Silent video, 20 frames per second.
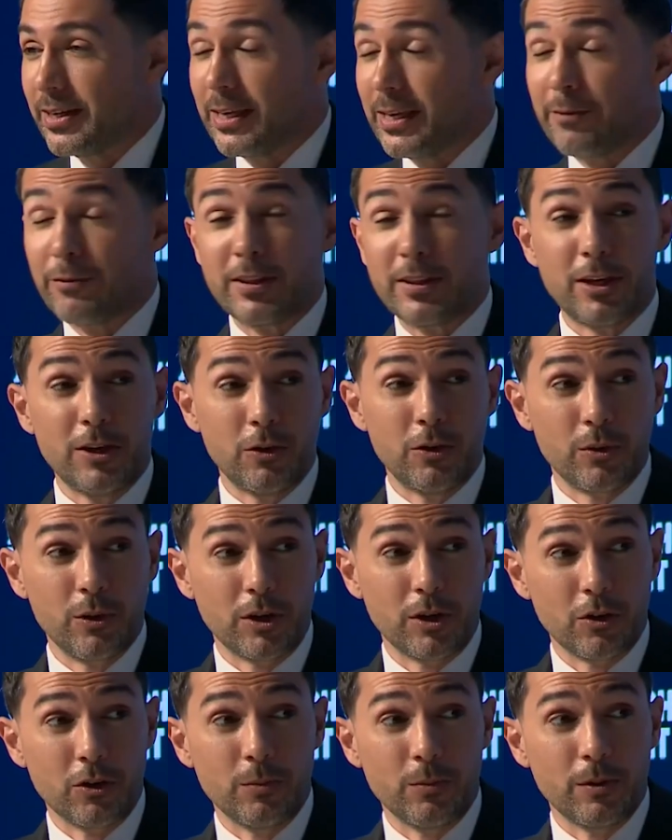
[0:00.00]
given that you're a
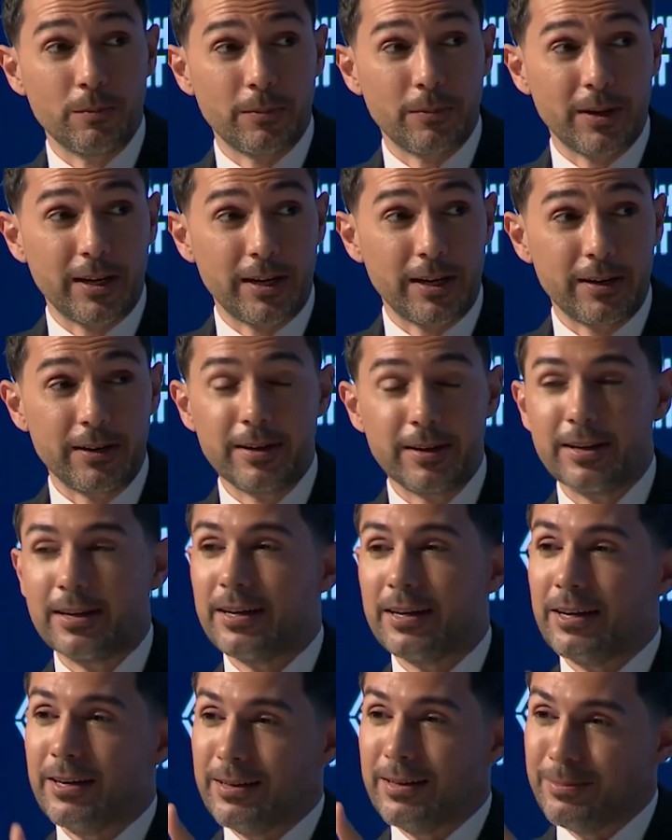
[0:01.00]
global player,
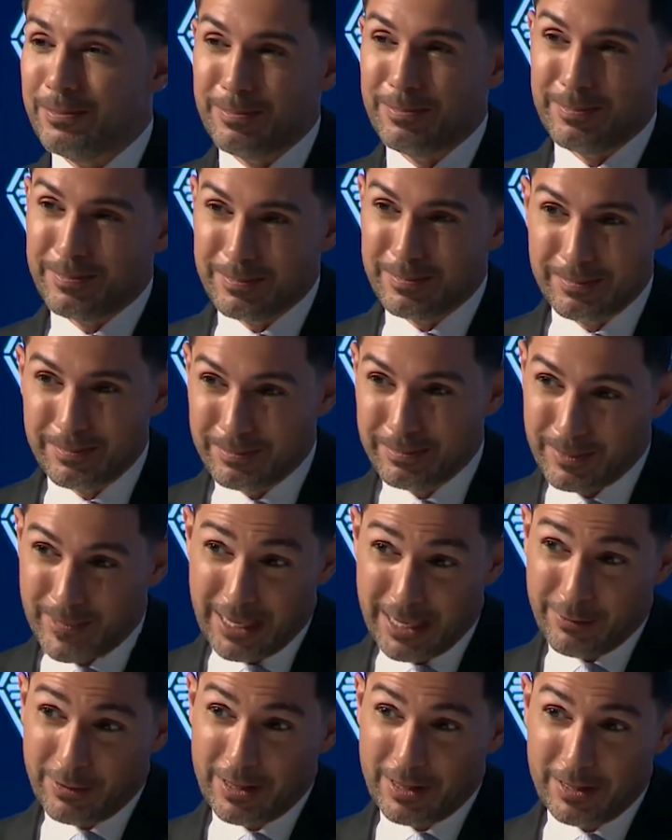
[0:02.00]

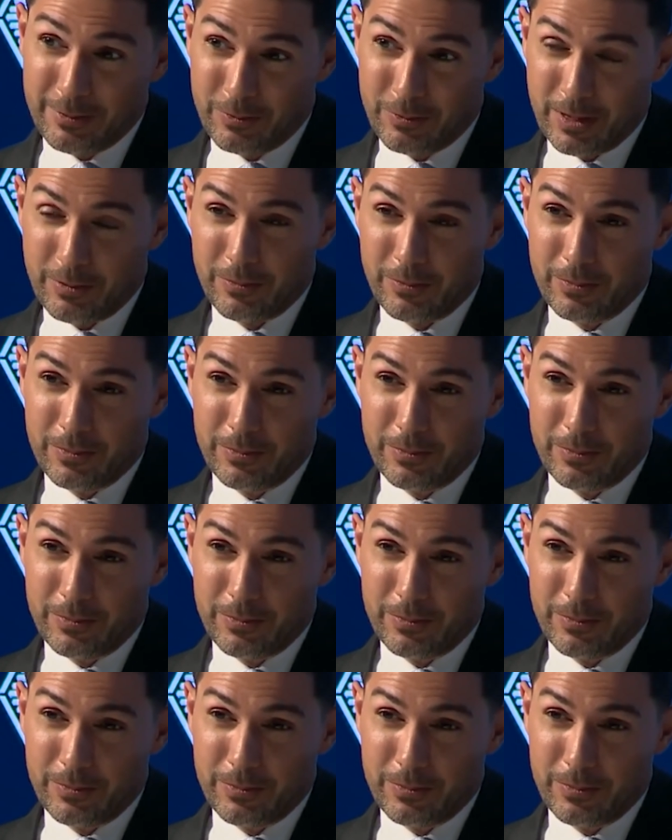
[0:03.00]
given that